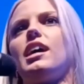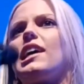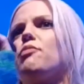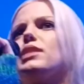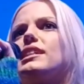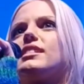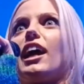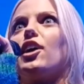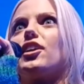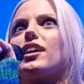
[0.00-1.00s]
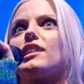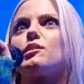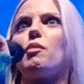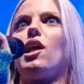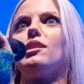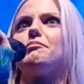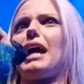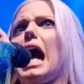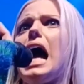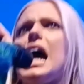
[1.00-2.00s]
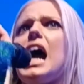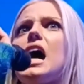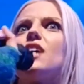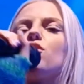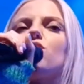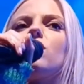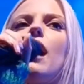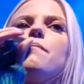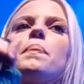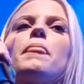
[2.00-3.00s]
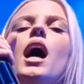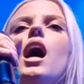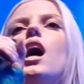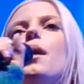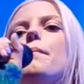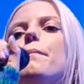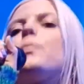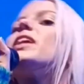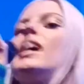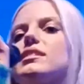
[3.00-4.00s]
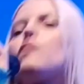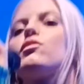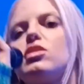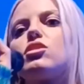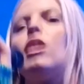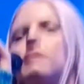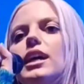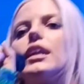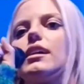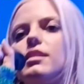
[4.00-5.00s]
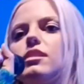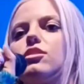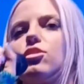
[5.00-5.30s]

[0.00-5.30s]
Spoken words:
I get really scared and small. Don't do that. But yeah, definitely songwriting.